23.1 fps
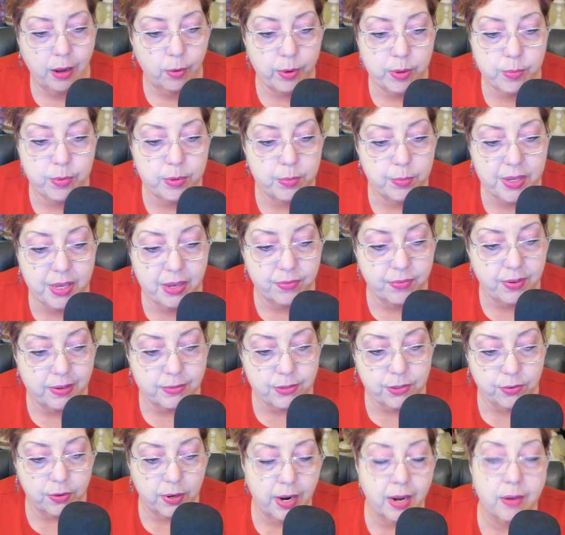We've been BFFs
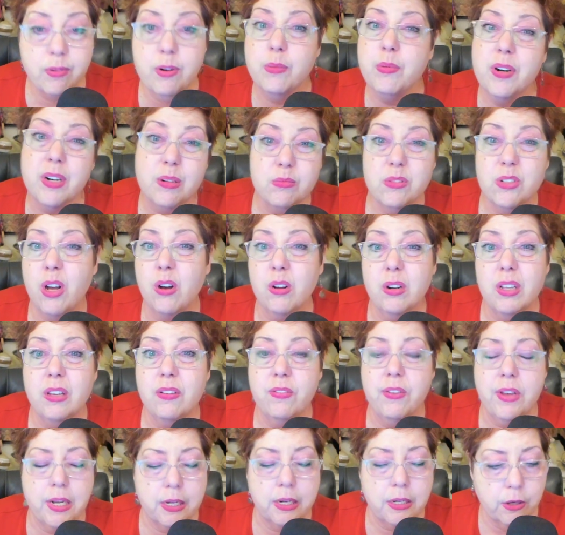forever, but I'm totally
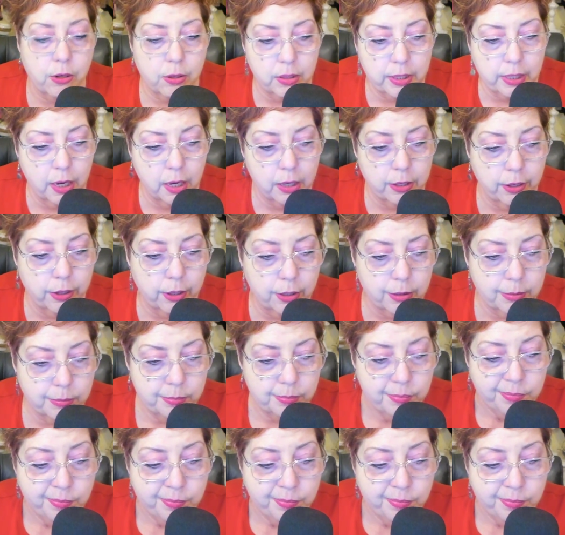fangirling on her.